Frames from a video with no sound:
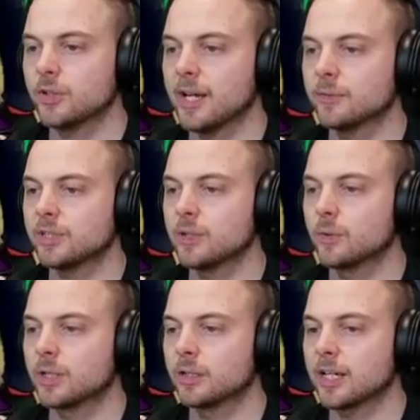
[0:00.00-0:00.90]
try out and see
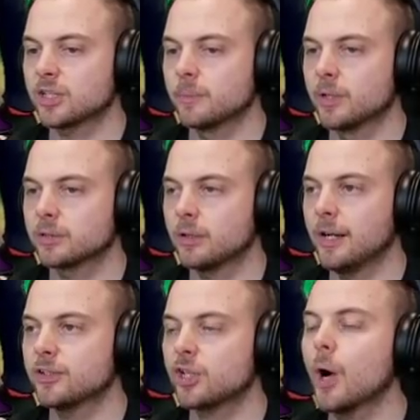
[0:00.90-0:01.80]
who can catch the most.
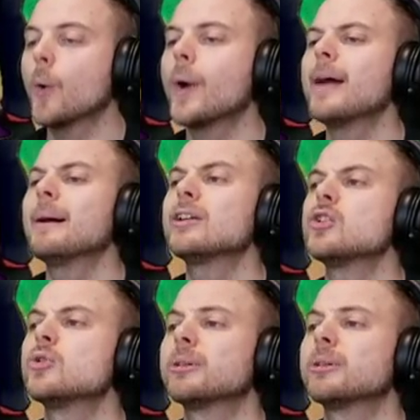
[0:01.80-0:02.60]
Alright, just go away, my dude,